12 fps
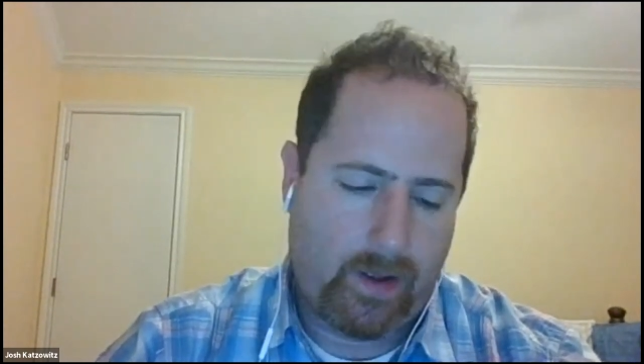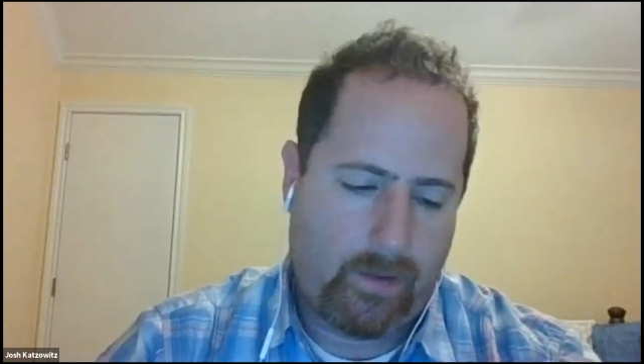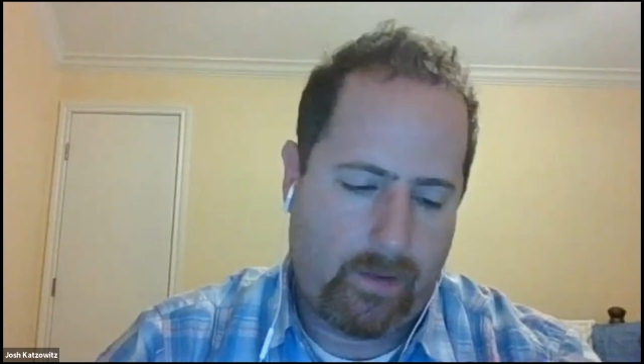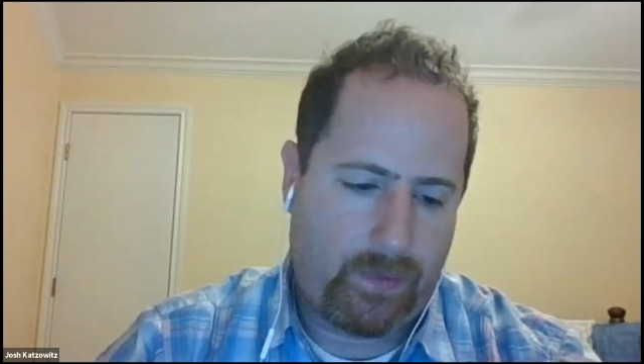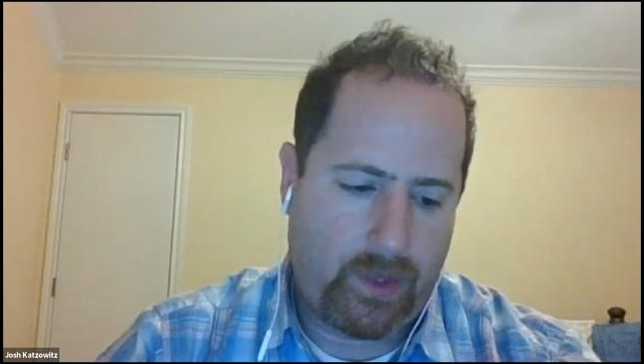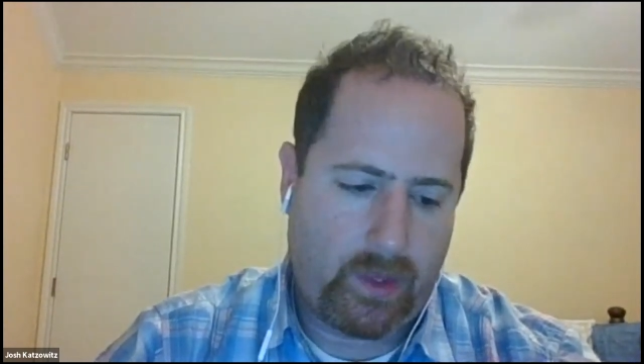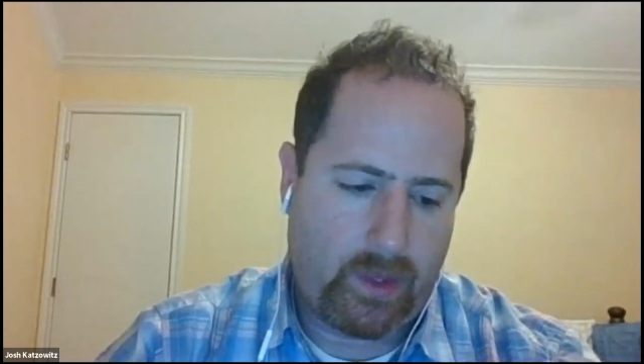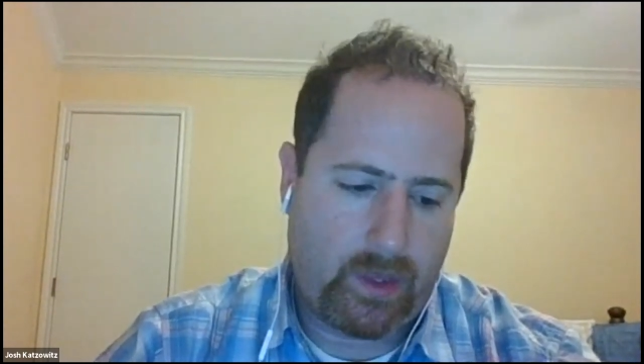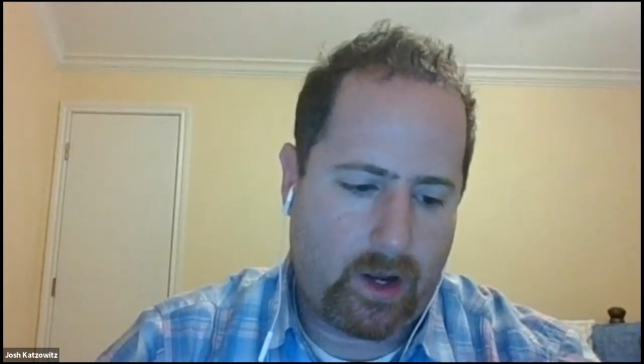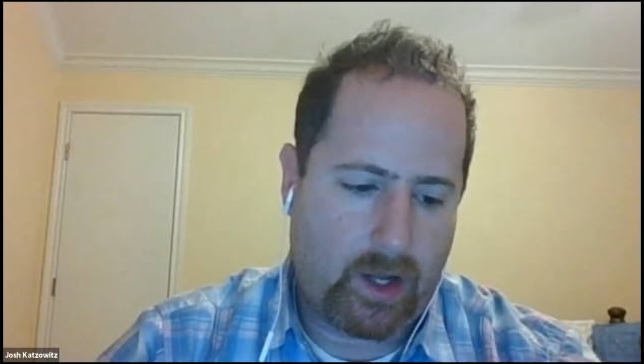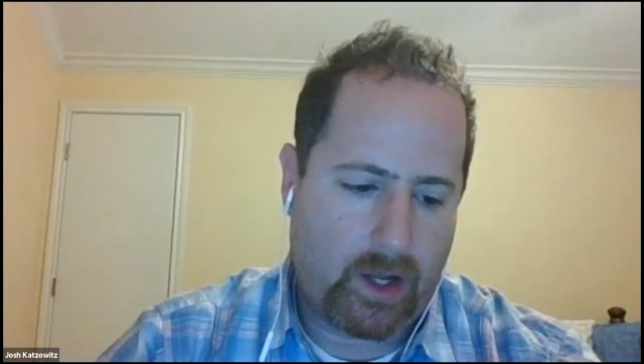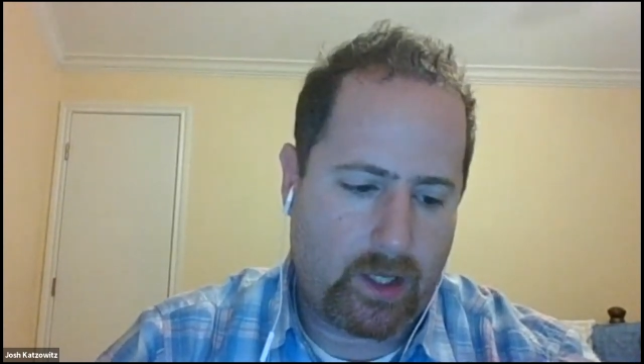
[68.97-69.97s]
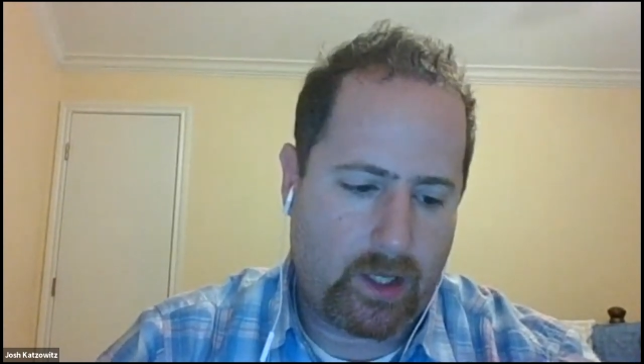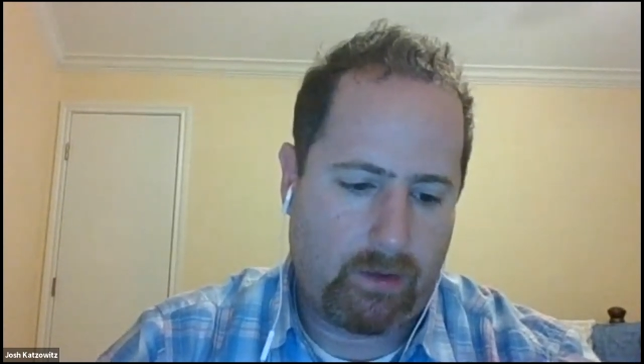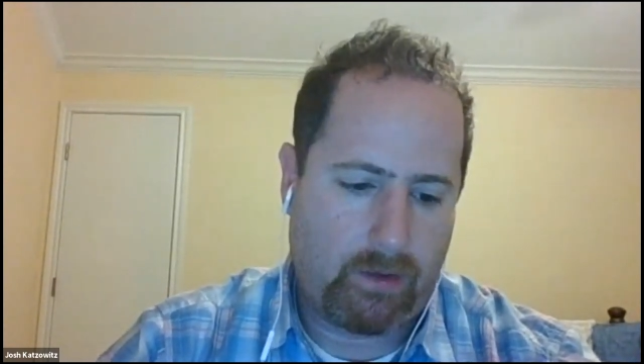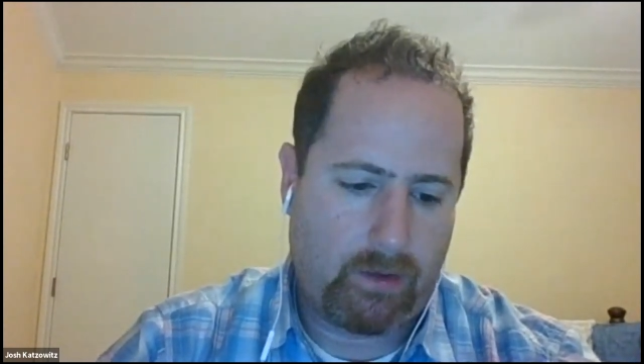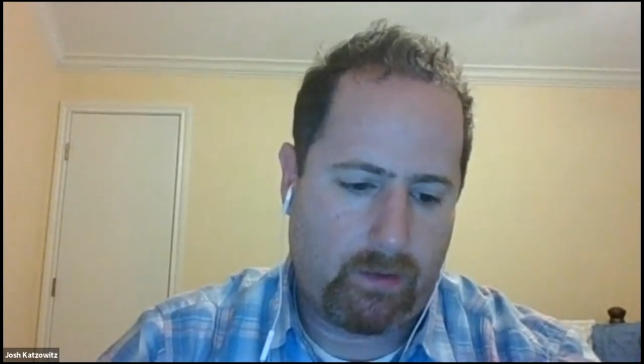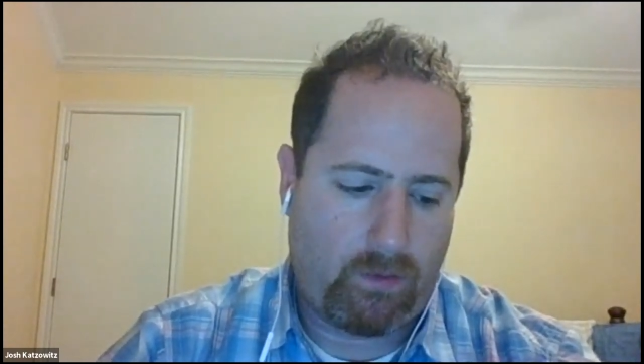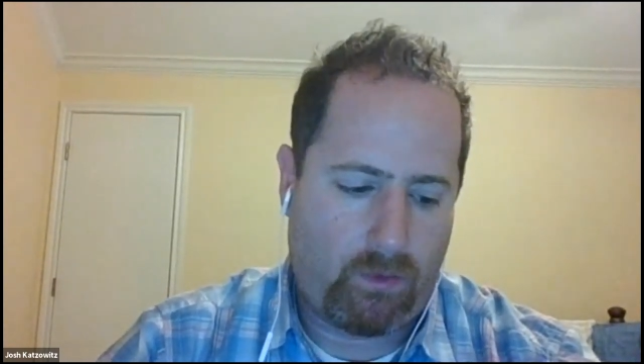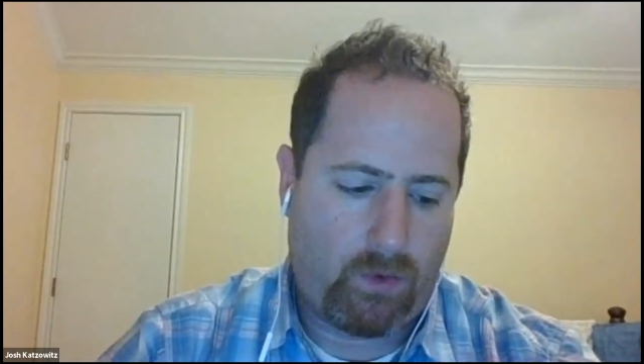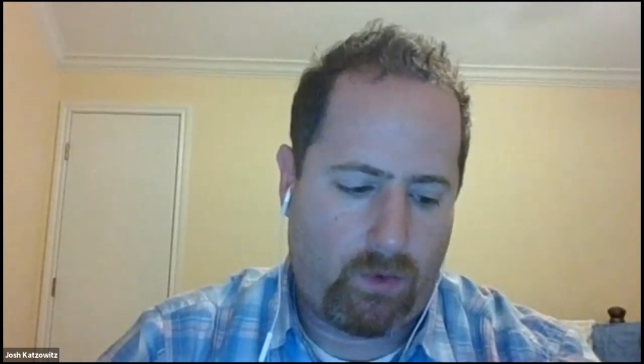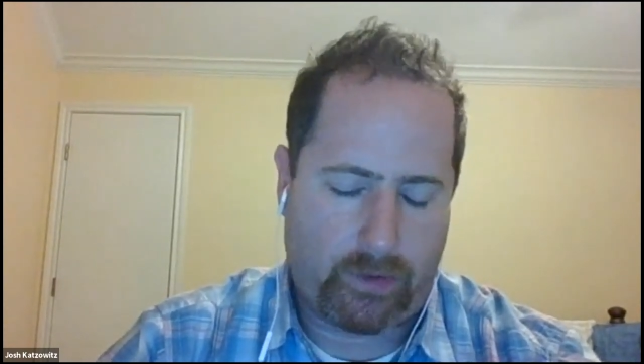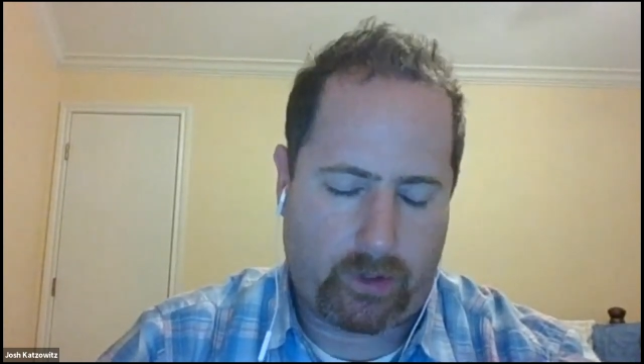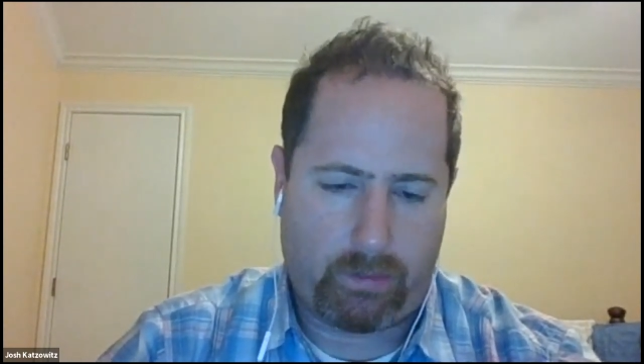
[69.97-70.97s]
the consummate
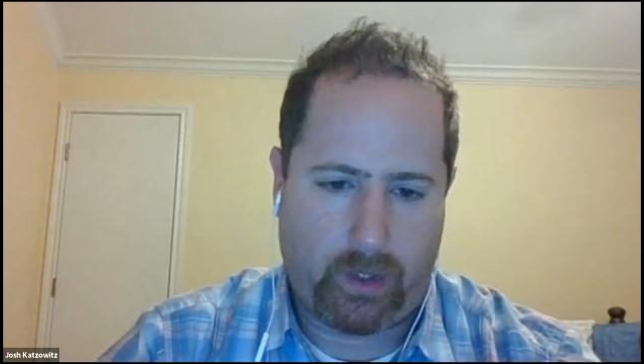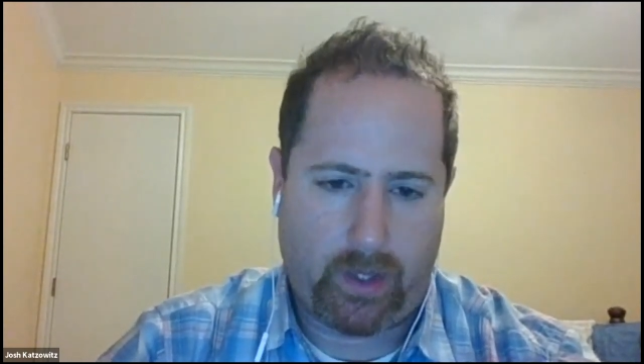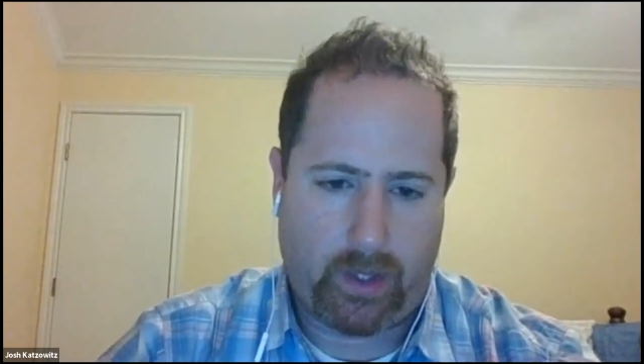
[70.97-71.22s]
Roethlisberger plays.